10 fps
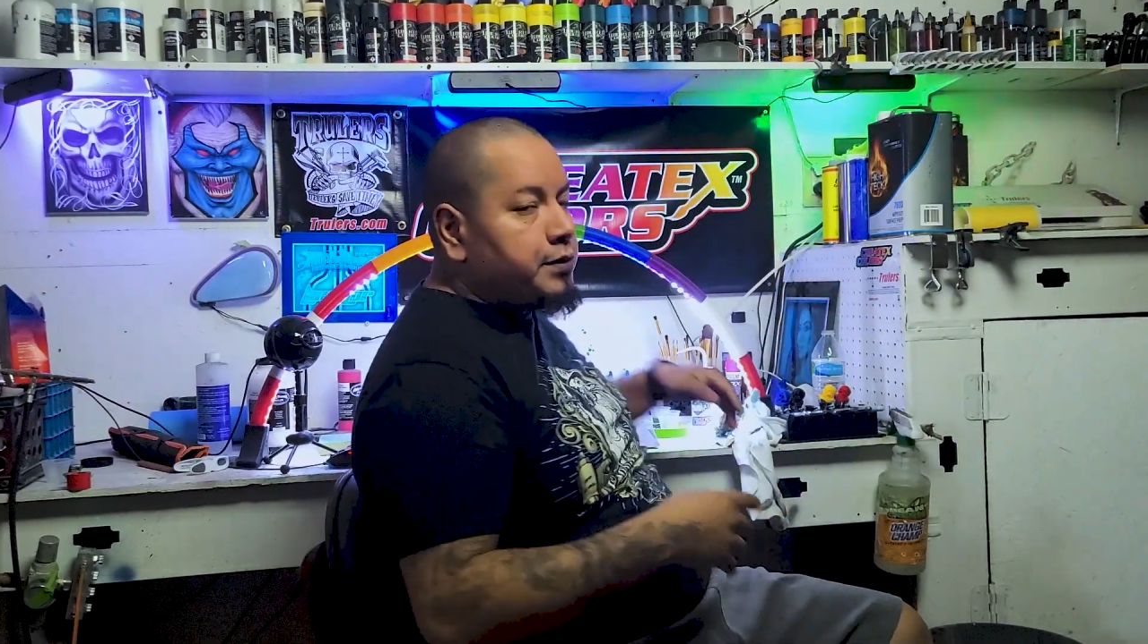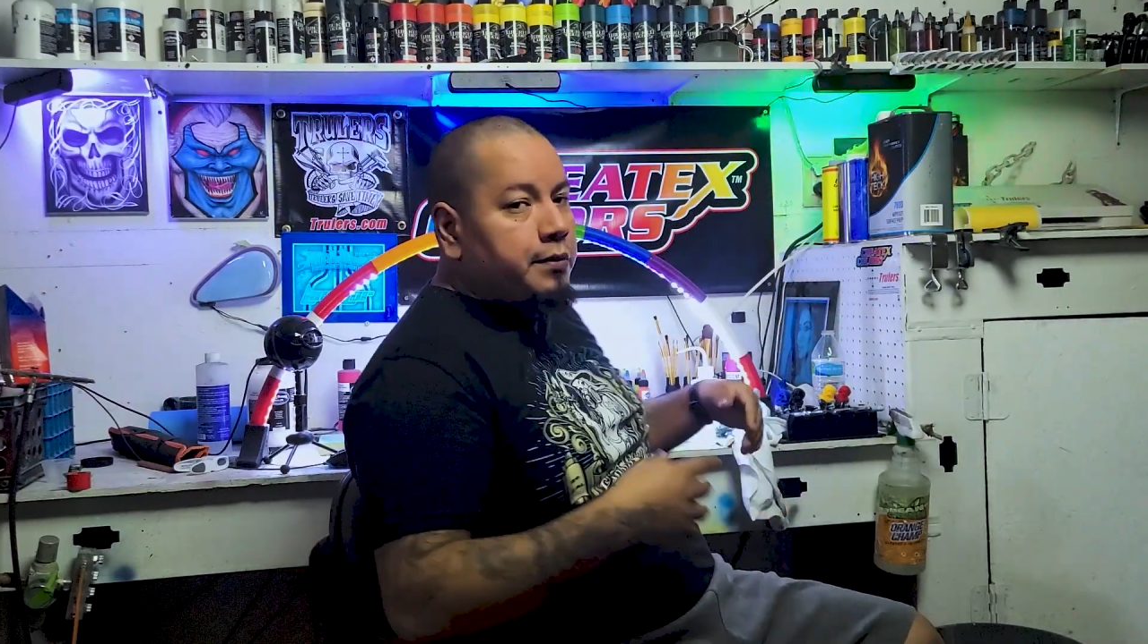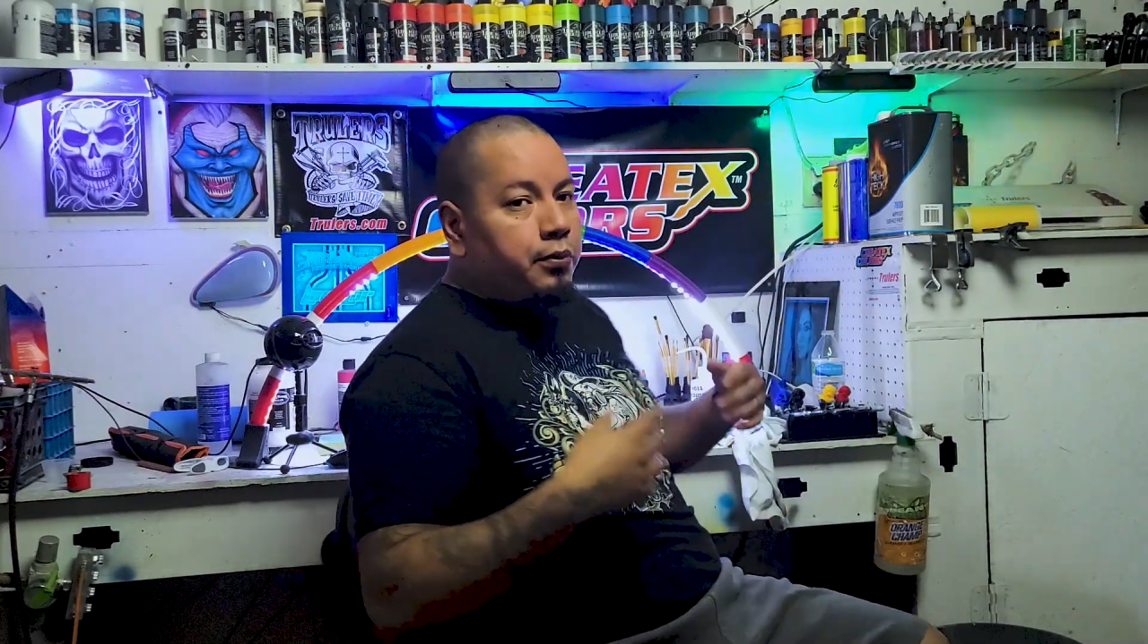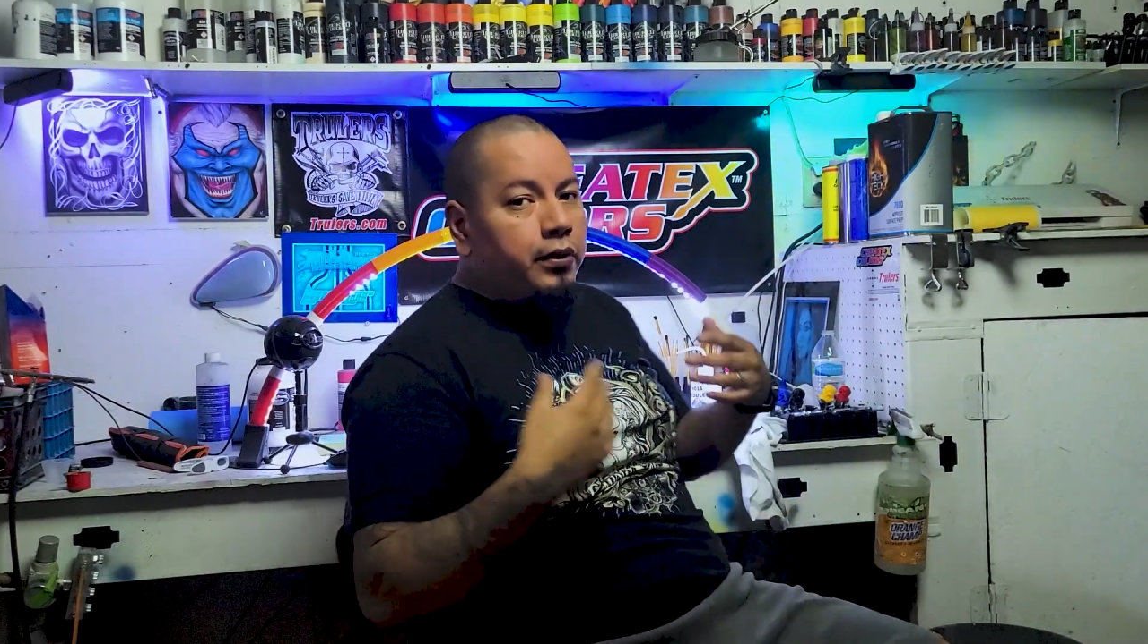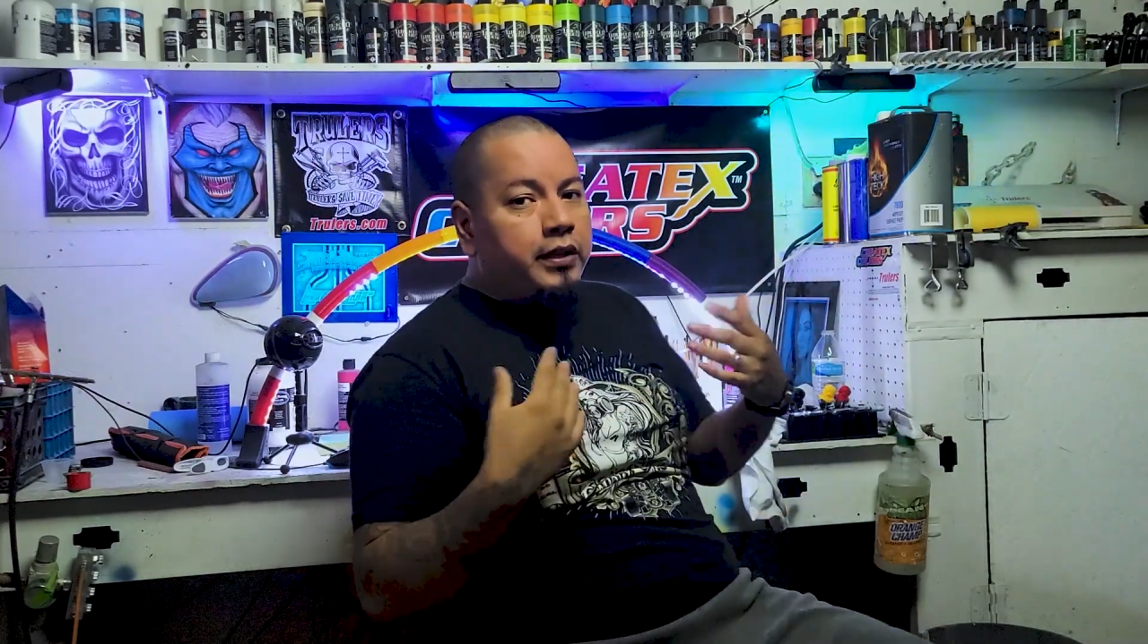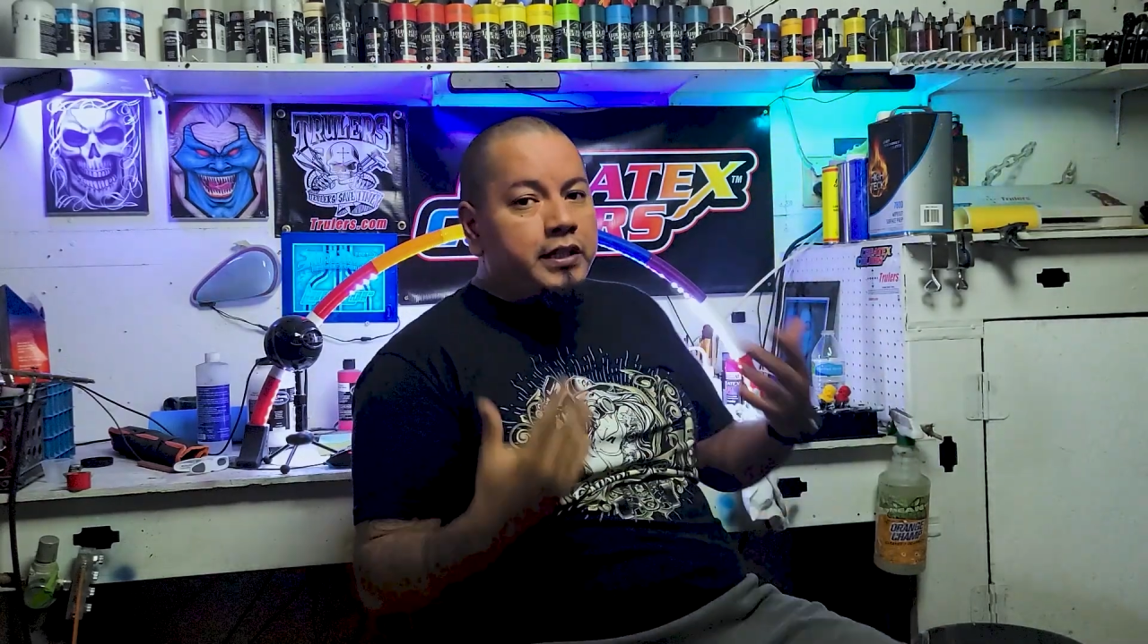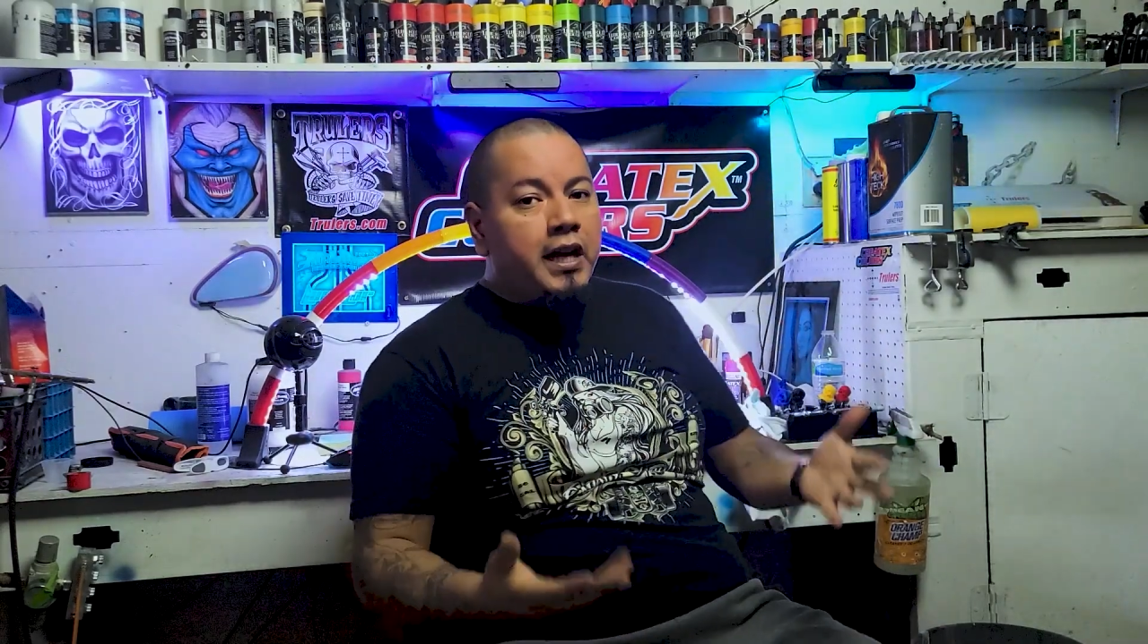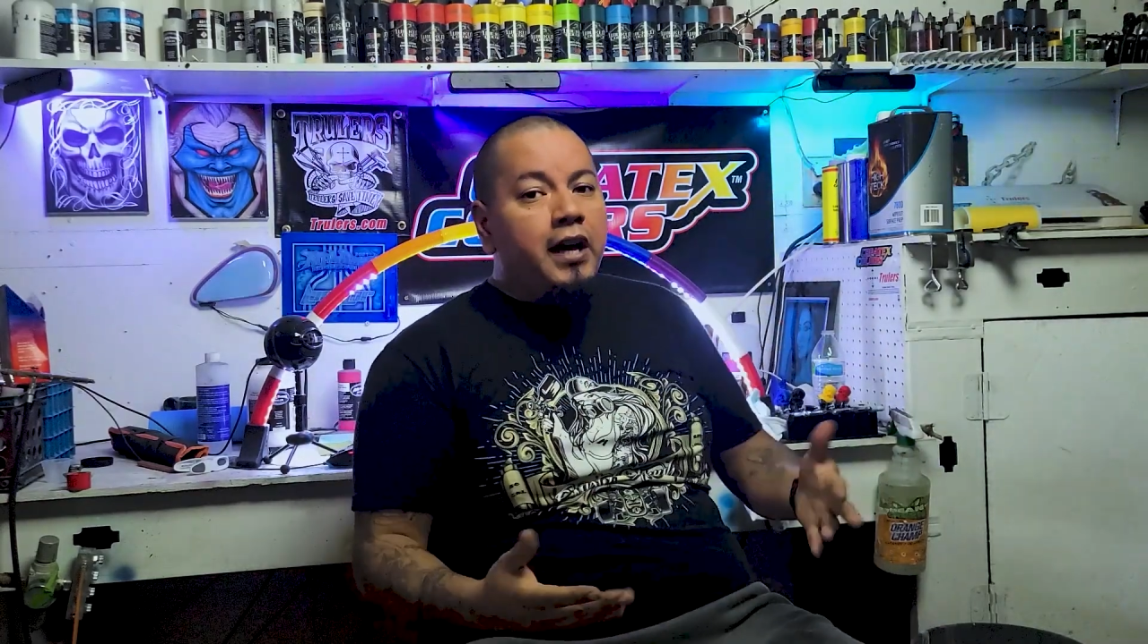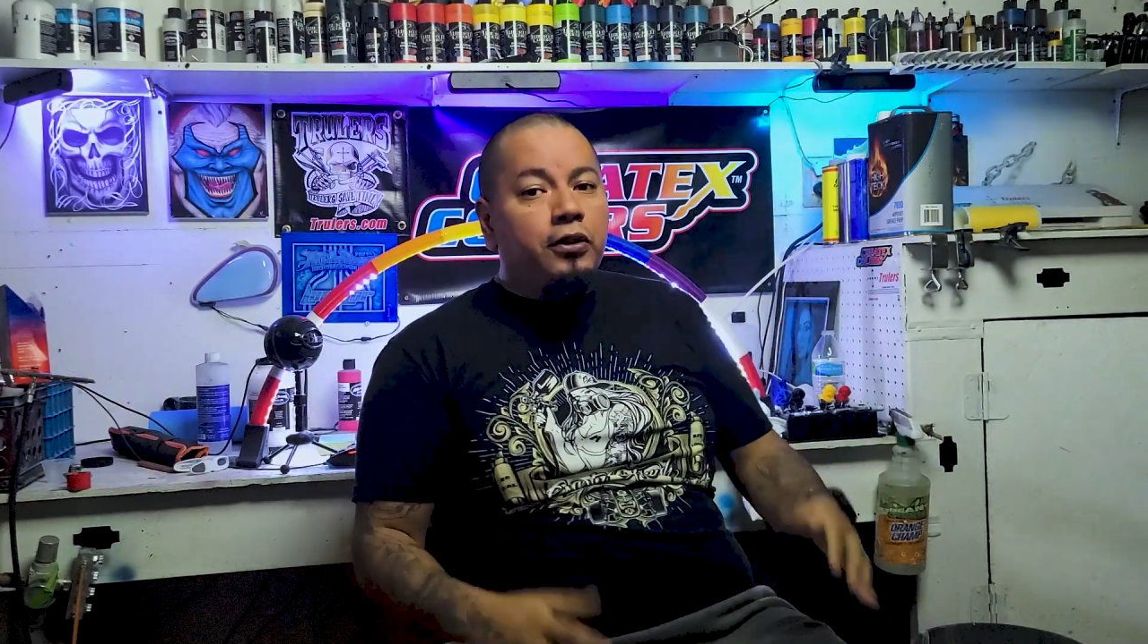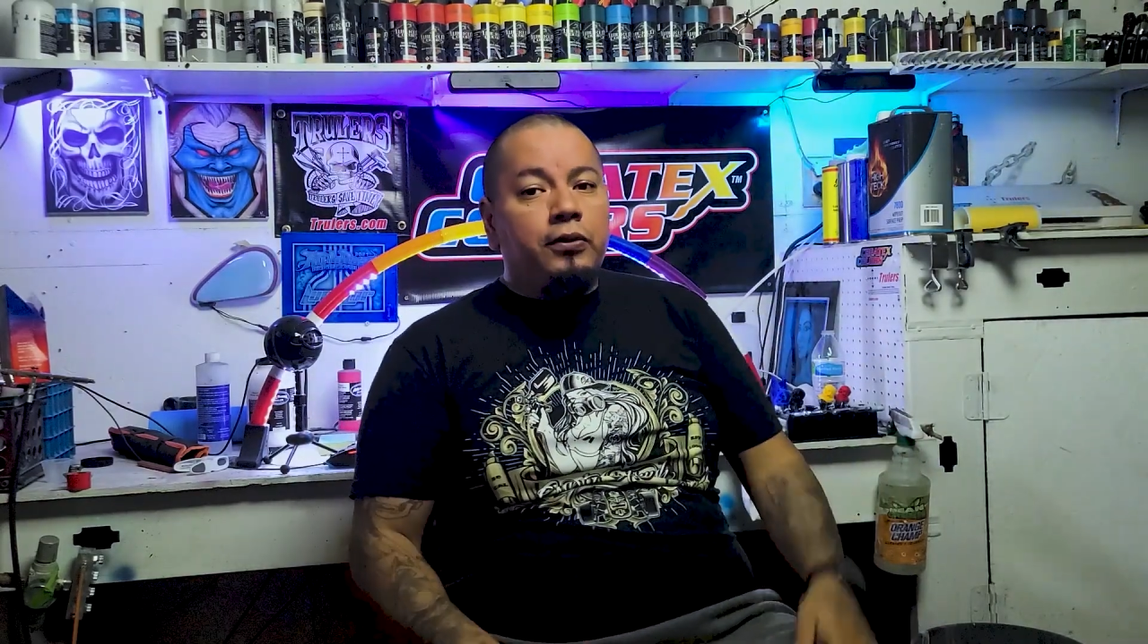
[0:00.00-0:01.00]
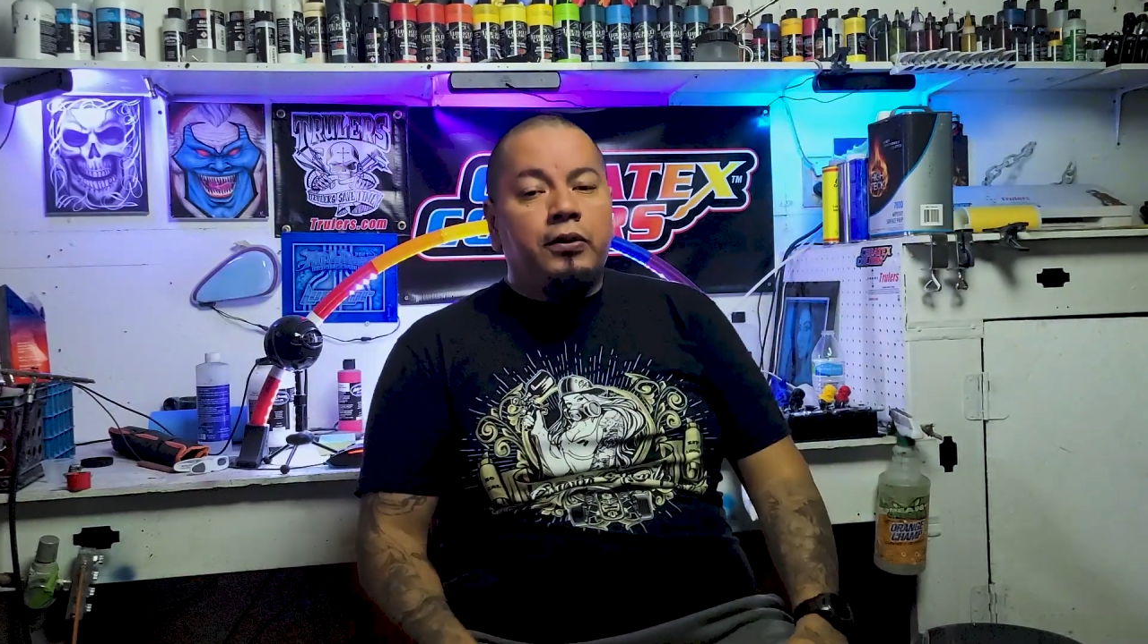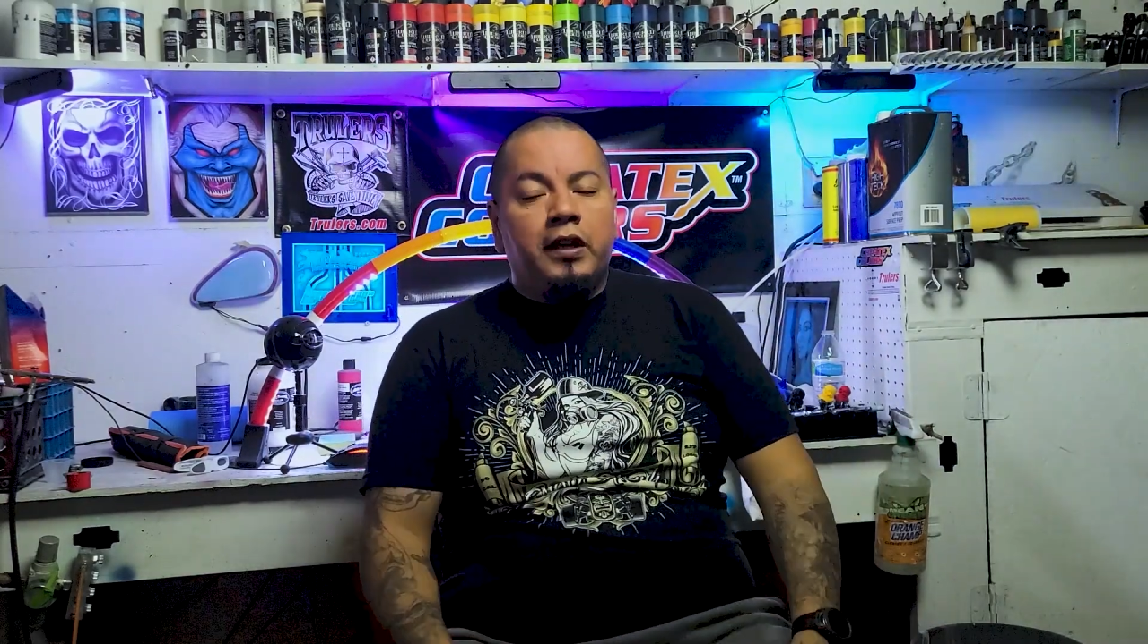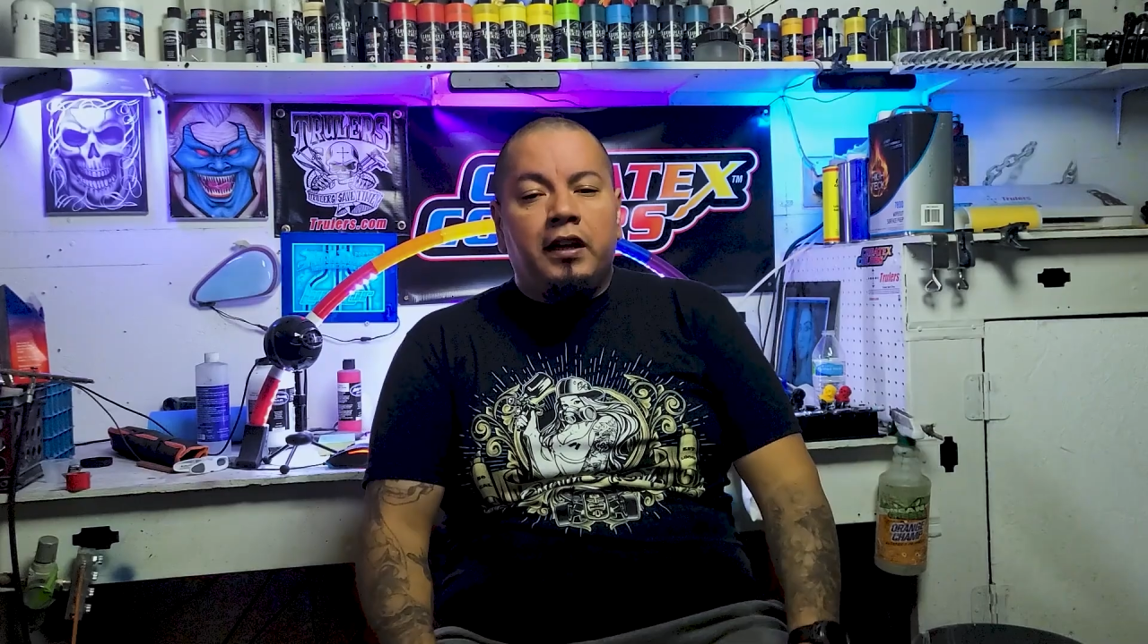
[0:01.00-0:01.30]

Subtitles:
support the channel,